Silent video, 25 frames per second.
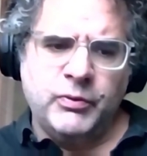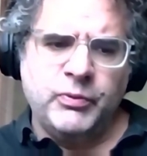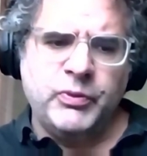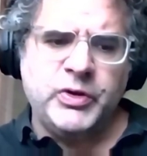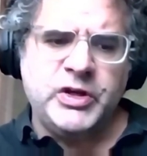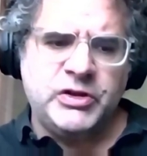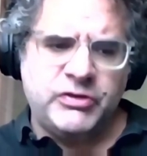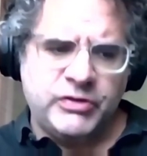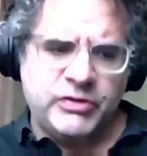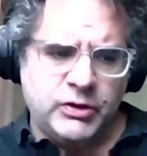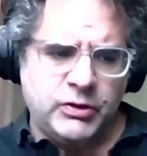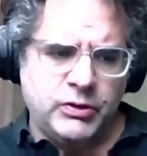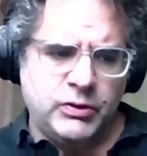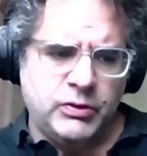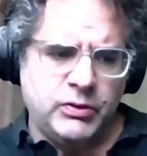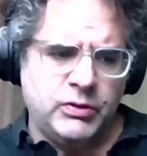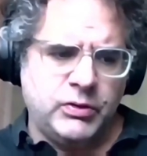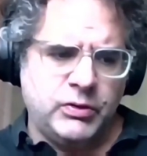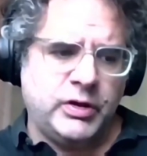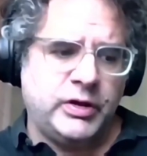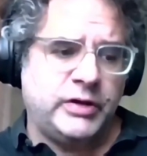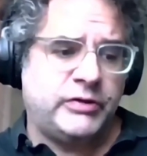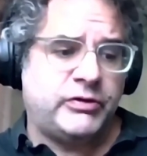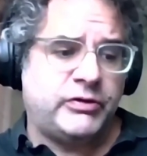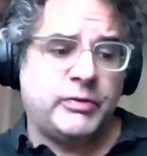We
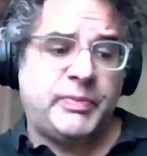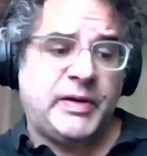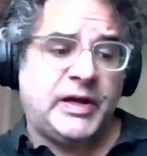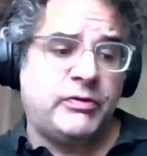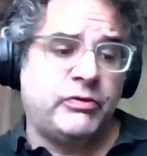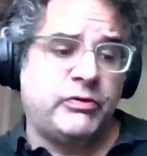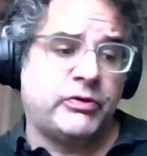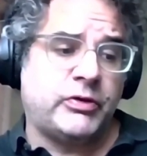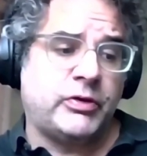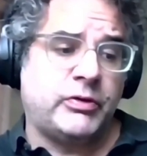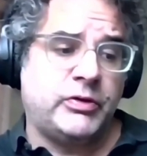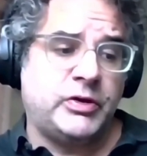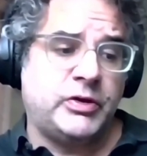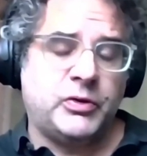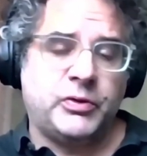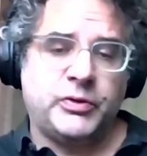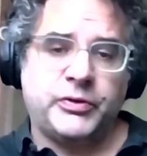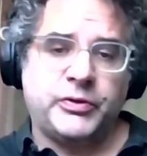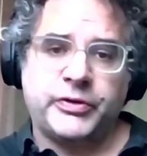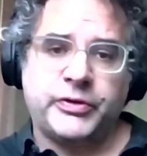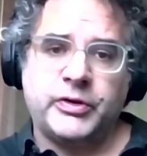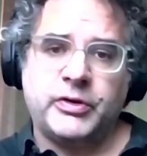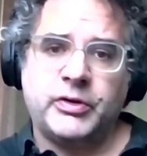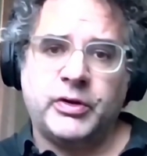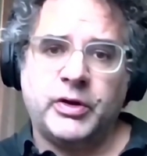do. It depends on the
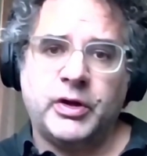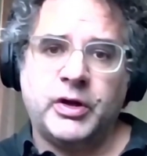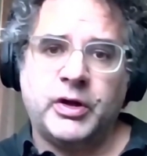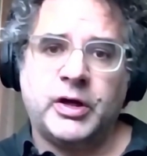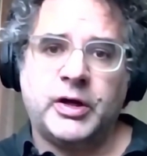author.